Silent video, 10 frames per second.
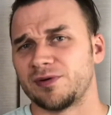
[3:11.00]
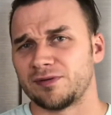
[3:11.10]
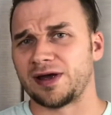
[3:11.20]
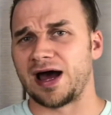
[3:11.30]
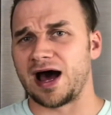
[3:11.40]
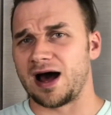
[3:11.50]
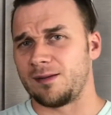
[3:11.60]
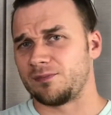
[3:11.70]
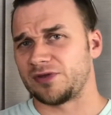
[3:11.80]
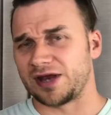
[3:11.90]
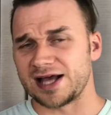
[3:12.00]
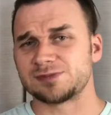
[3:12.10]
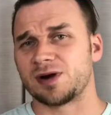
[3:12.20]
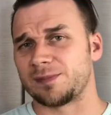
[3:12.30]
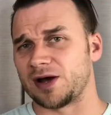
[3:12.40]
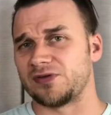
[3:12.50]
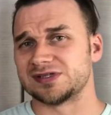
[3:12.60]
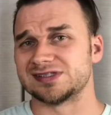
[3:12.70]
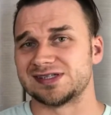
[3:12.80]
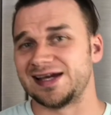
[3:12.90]
the nice part about this
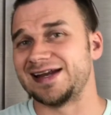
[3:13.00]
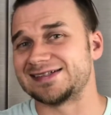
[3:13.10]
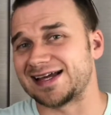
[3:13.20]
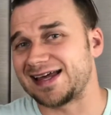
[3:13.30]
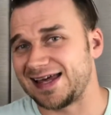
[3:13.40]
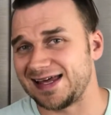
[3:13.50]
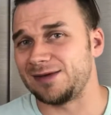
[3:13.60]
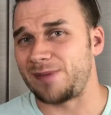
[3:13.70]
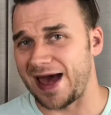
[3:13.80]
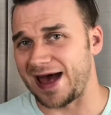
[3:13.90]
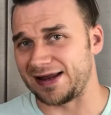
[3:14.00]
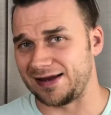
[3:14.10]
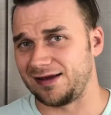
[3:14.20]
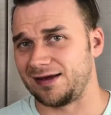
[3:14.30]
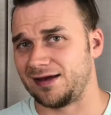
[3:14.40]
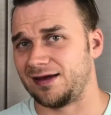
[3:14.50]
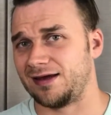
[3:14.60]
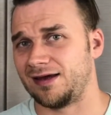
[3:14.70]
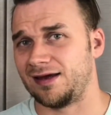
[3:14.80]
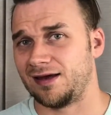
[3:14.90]
is it is a key-padded
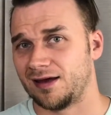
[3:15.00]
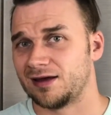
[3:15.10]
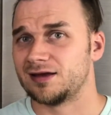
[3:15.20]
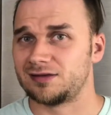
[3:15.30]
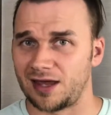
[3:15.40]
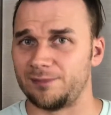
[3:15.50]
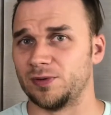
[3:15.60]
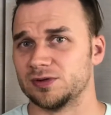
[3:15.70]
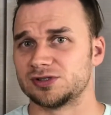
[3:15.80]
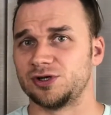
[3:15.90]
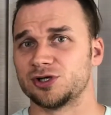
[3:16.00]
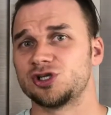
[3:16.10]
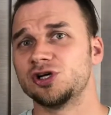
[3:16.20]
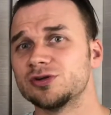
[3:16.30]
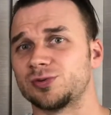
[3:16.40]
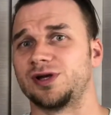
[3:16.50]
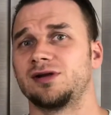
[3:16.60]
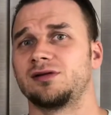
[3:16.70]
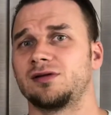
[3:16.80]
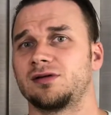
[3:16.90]
deadbolt, so your children
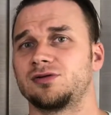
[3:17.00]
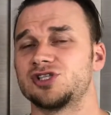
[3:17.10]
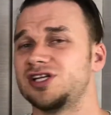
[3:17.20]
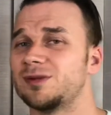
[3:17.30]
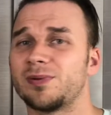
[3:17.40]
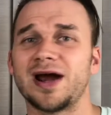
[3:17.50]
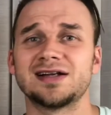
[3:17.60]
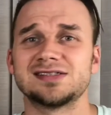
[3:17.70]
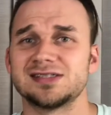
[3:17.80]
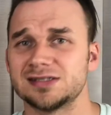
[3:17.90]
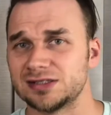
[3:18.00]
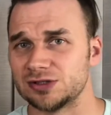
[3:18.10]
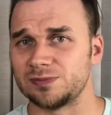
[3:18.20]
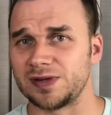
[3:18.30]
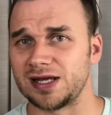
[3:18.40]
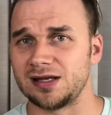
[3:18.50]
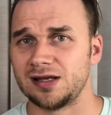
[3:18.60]
just need to practice it a little bit.